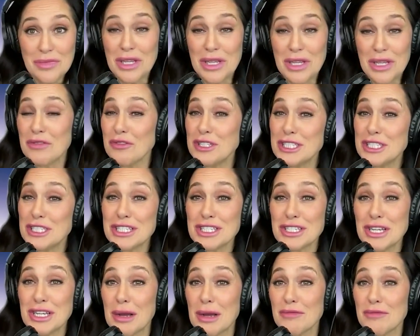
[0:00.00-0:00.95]
And if we just
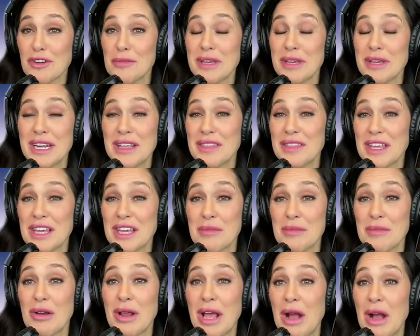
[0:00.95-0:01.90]
stop for a minute and think
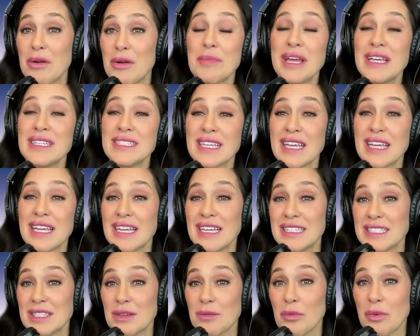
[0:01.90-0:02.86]
about how amazing it
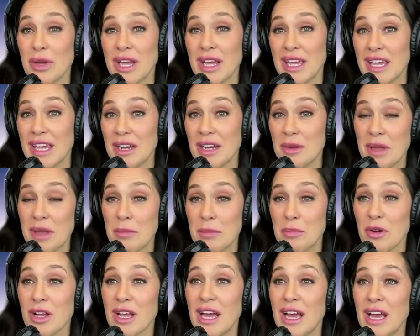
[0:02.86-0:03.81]
is that when we get a
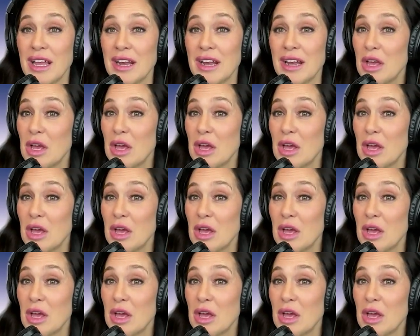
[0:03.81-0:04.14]
paper cut,